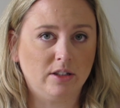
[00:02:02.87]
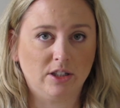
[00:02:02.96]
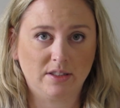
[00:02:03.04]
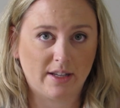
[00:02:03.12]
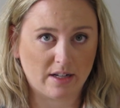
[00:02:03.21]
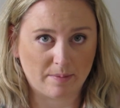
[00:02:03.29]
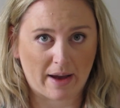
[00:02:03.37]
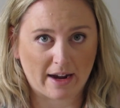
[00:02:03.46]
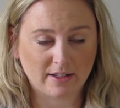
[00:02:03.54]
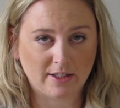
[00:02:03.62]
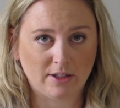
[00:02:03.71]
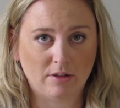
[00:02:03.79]
just send it
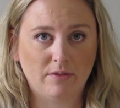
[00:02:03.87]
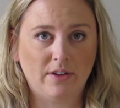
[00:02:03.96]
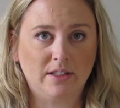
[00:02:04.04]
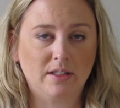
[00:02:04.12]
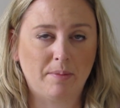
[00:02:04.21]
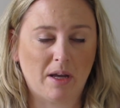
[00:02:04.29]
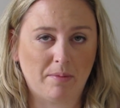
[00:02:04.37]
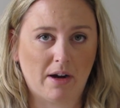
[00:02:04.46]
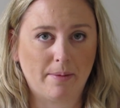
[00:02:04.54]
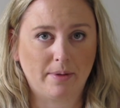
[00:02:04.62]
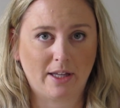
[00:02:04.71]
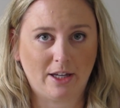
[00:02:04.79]
back to you if it's a paper
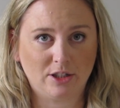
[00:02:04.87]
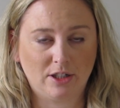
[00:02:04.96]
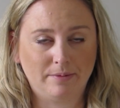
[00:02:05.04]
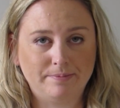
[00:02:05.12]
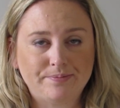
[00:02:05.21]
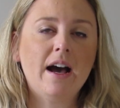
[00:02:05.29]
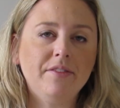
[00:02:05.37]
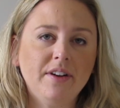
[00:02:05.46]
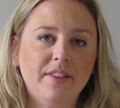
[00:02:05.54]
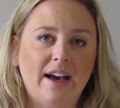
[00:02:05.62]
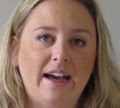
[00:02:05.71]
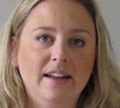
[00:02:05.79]
application.
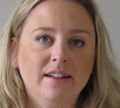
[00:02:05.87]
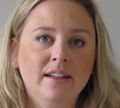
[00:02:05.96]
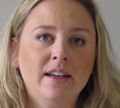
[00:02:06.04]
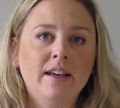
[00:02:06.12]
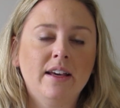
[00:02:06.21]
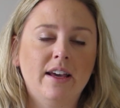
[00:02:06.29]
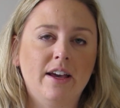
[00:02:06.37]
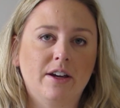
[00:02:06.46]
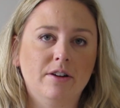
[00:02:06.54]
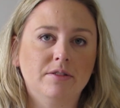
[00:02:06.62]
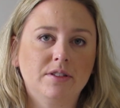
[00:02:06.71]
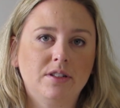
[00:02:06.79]
After that, it
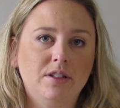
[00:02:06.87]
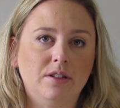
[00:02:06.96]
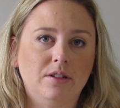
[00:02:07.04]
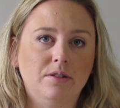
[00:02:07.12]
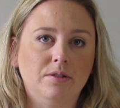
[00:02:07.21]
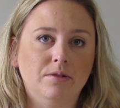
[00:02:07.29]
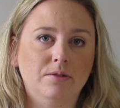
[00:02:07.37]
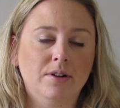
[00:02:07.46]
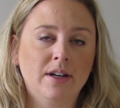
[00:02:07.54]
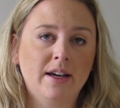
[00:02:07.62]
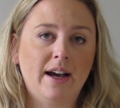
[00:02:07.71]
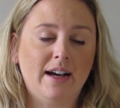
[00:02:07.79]
goes
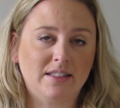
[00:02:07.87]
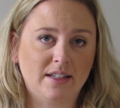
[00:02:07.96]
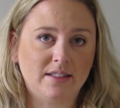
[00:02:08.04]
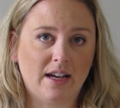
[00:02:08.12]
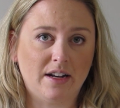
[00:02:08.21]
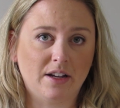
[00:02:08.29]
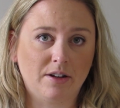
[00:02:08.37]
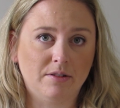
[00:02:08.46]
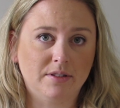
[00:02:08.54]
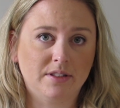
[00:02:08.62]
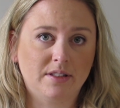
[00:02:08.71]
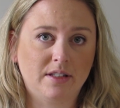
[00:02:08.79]
to, as I said, it
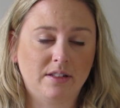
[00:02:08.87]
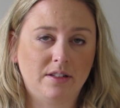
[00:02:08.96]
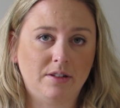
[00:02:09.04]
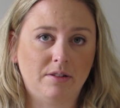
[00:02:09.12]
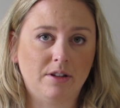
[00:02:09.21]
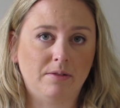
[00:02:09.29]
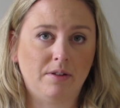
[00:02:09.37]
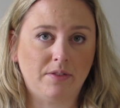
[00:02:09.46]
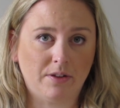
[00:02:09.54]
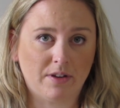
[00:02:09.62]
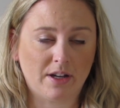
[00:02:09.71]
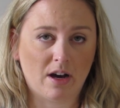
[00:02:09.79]
goes to the
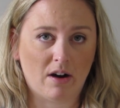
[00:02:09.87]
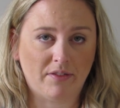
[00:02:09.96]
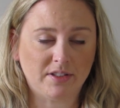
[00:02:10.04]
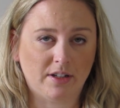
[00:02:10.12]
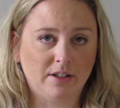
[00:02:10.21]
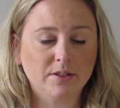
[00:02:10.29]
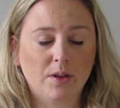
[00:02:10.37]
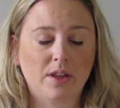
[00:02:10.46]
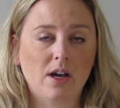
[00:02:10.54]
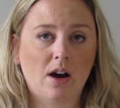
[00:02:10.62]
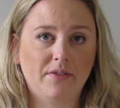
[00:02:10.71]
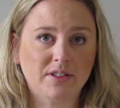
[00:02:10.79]
reviewing officer, so
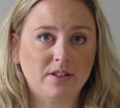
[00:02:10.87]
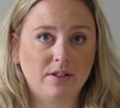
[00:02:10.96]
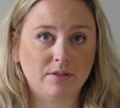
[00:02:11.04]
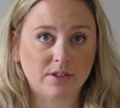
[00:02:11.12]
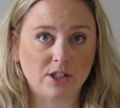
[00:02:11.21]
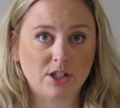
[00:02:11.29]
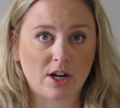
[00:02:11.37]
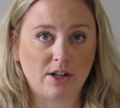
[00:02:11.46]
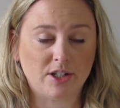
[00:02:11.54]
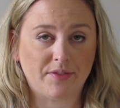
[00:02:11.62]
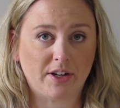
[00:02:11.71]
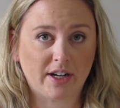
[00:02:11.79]
the officer who's in
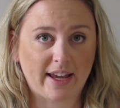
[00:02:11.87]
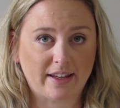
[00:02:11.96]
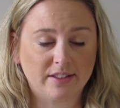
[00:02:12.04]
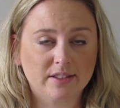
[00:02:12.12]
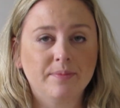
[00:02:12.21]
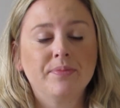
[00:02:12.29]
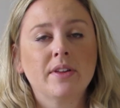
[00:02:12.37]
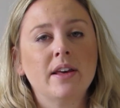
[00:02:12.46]
charge of your case.